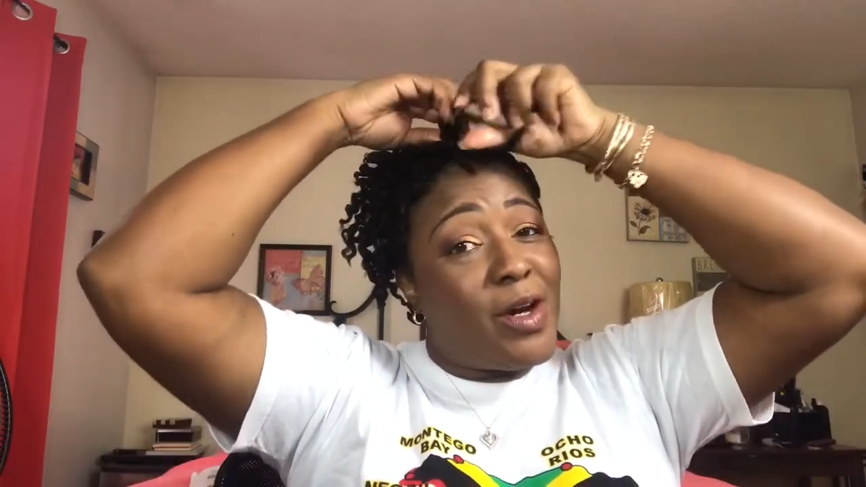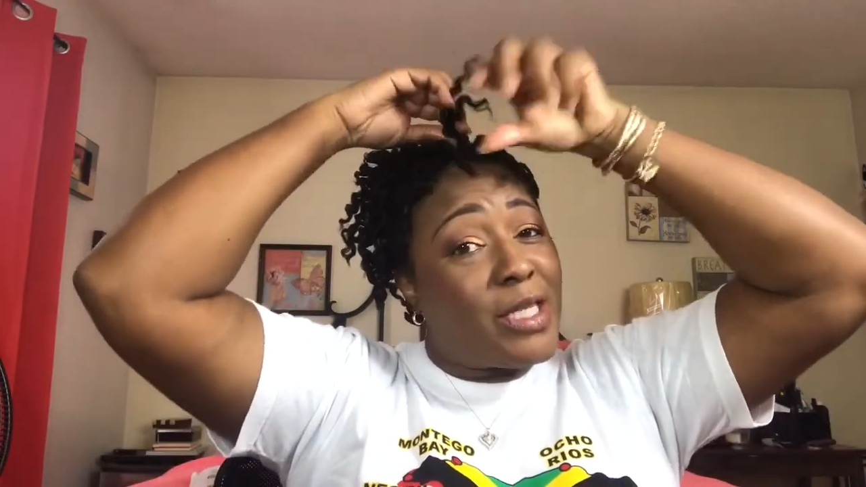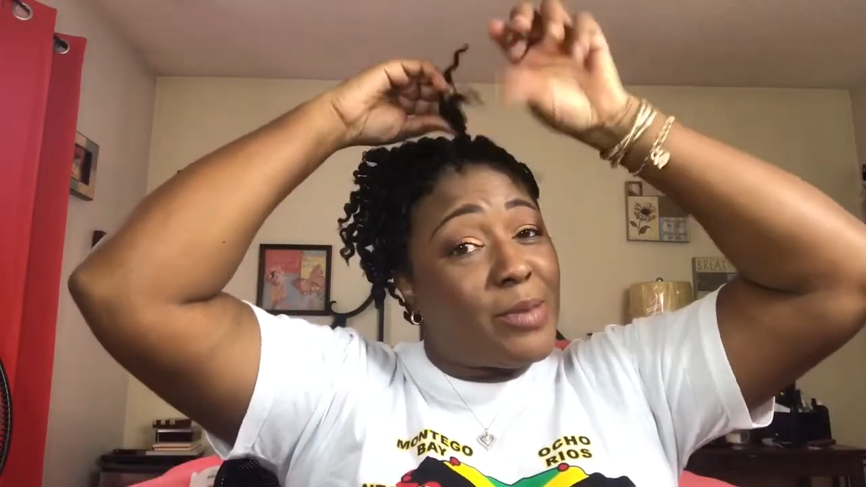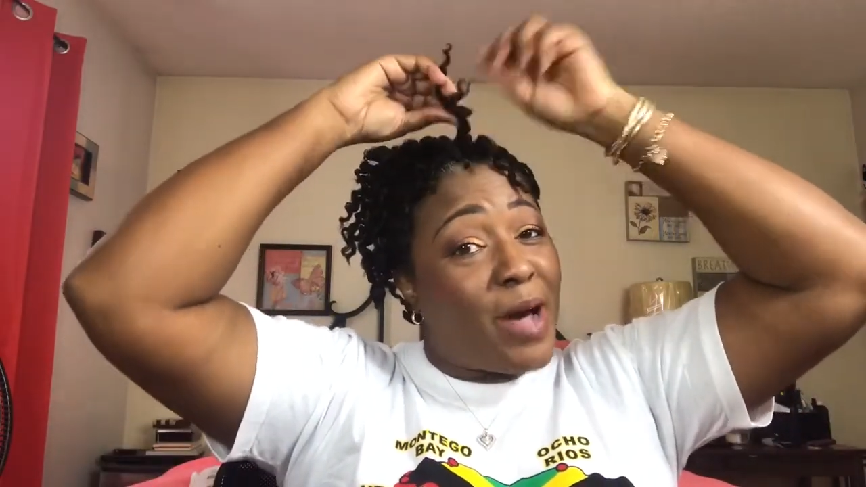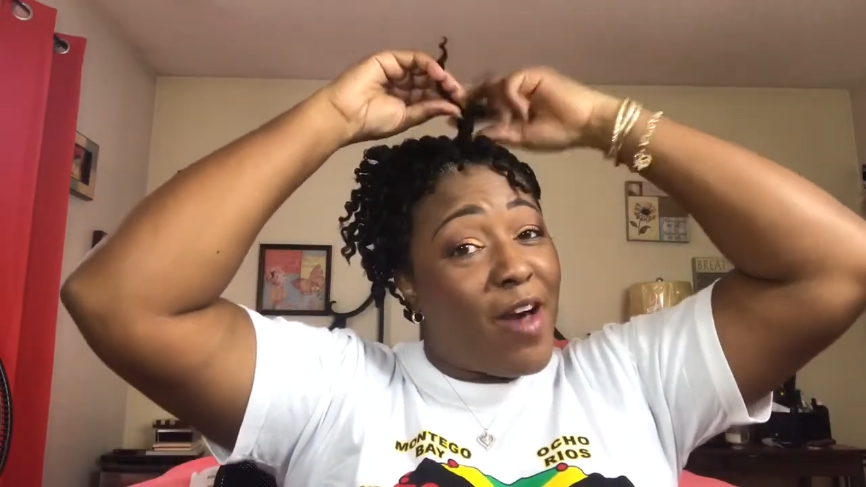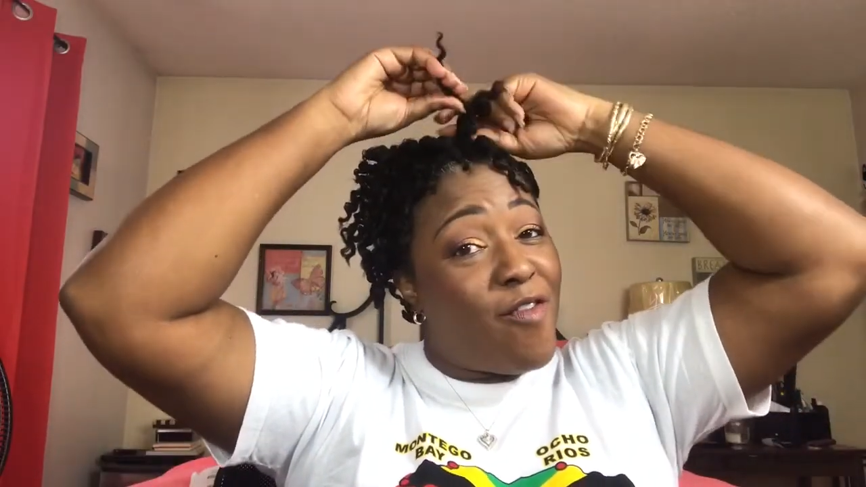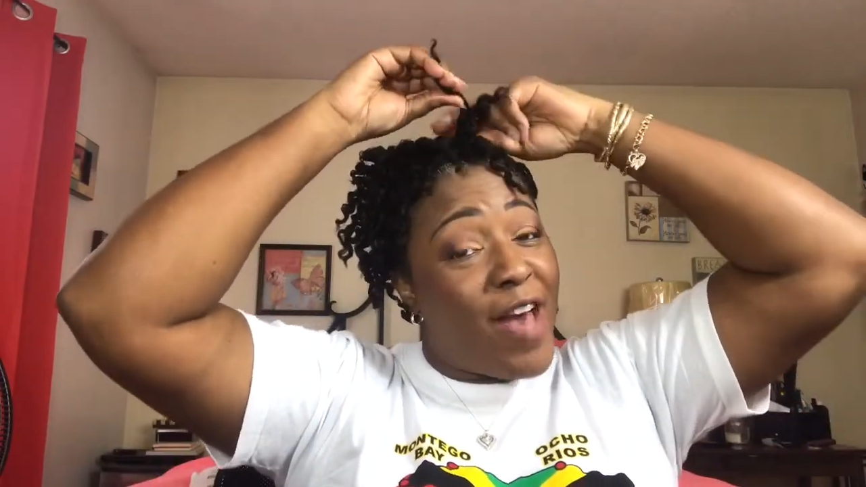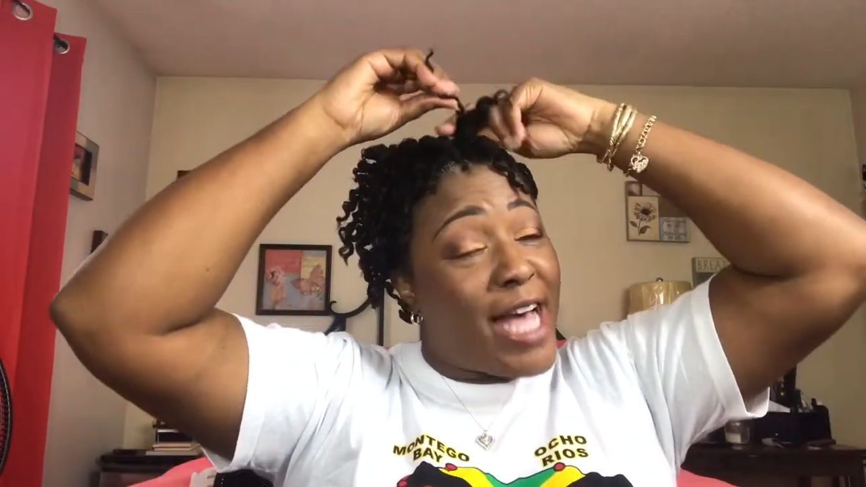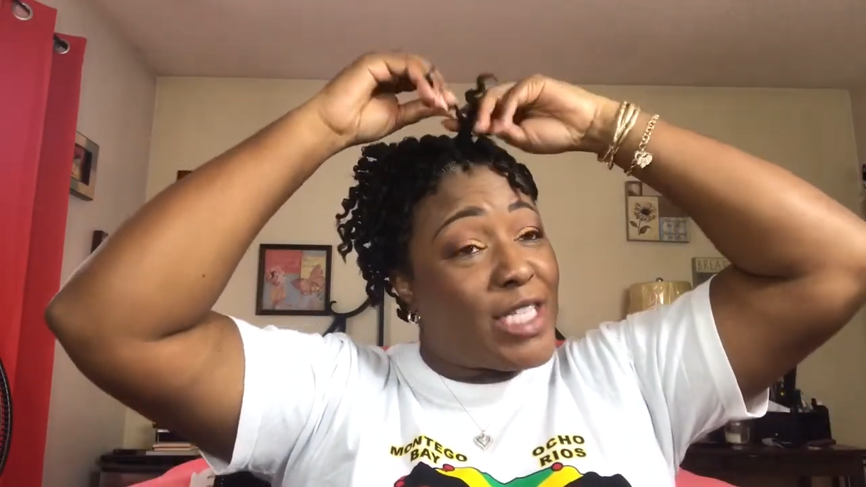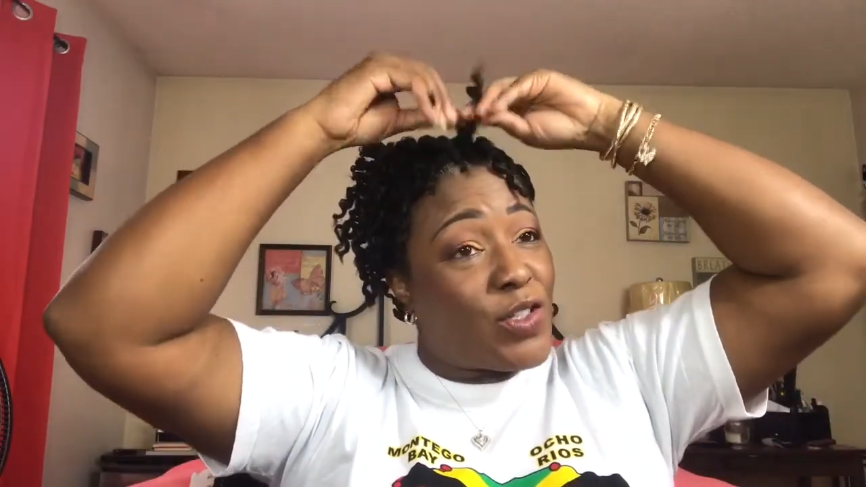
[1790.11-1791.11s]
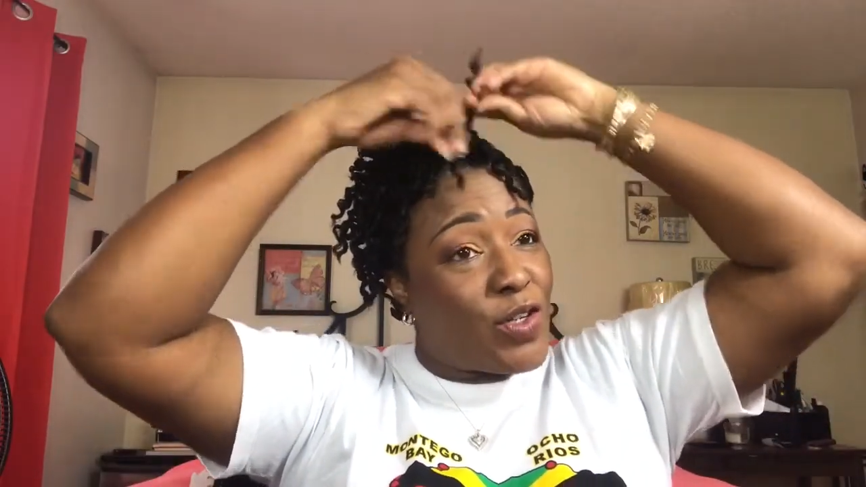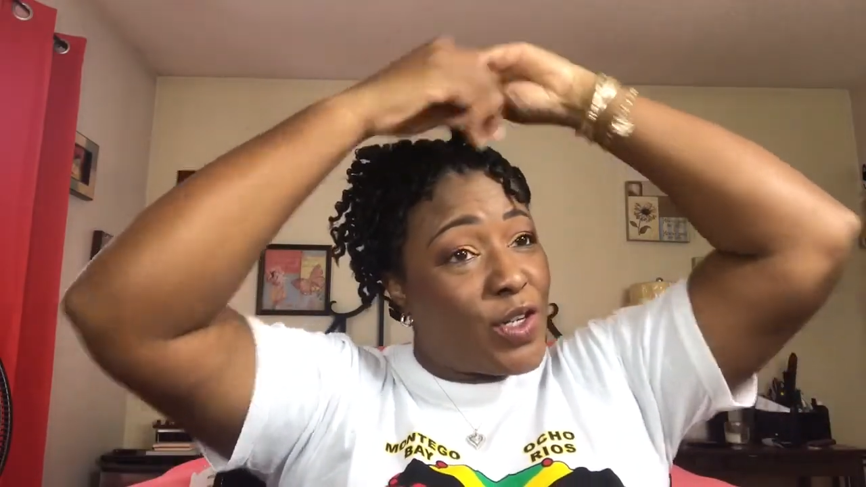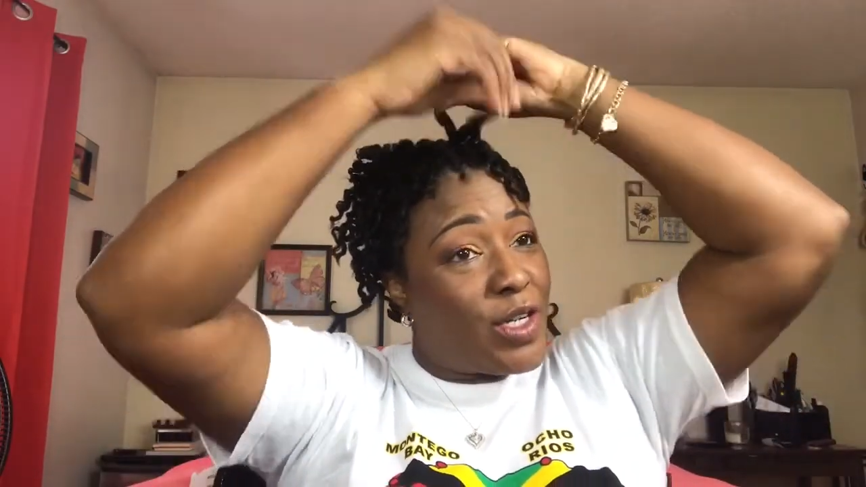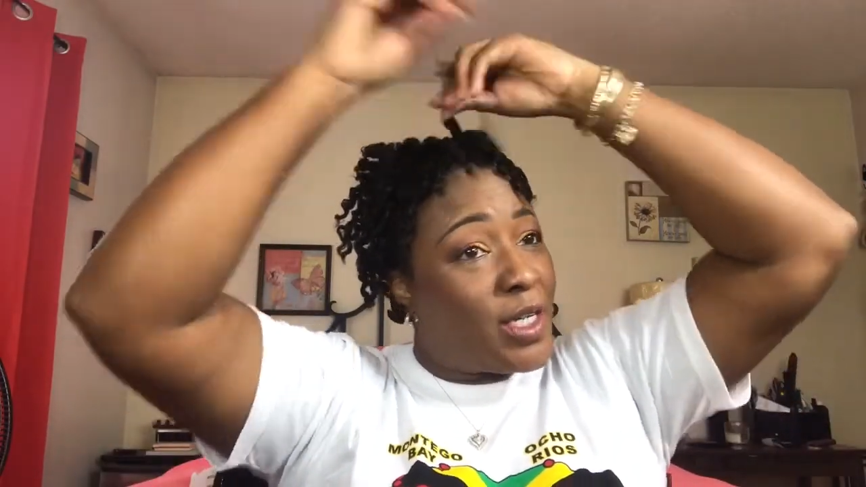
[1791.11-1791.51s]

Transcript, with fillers: goes by faster.